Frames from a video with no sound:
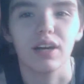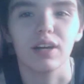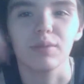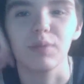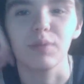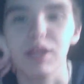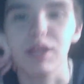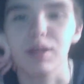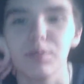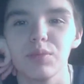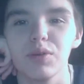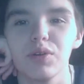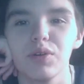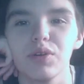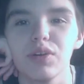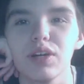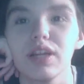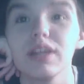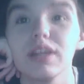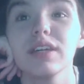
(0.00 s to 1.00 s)
on my
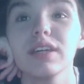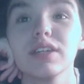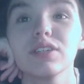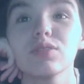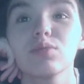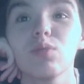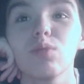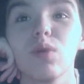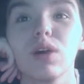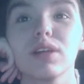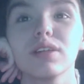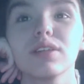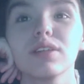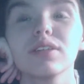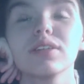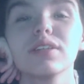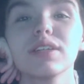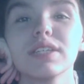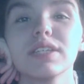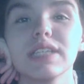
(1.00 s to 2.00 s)
computer. It is 1
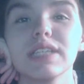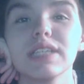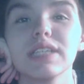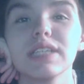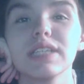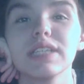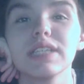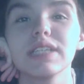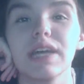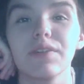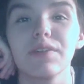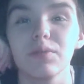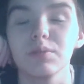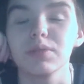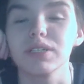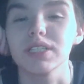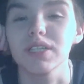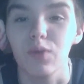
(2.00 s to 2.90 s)
to 7 Pacific,